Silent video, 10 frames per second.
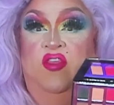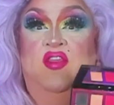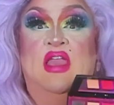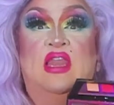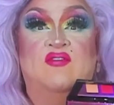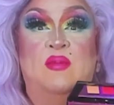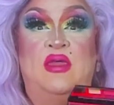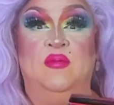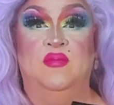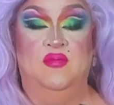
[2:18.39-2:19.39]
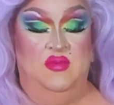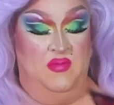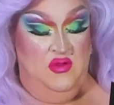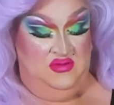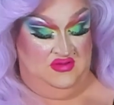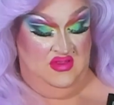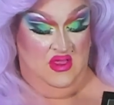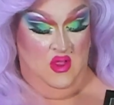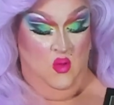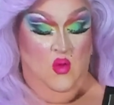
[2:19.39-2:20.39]
The thing I love about it the most,
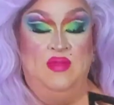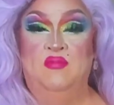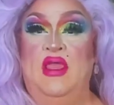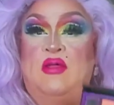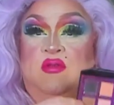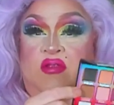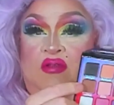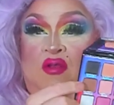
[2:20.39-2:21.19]
one brown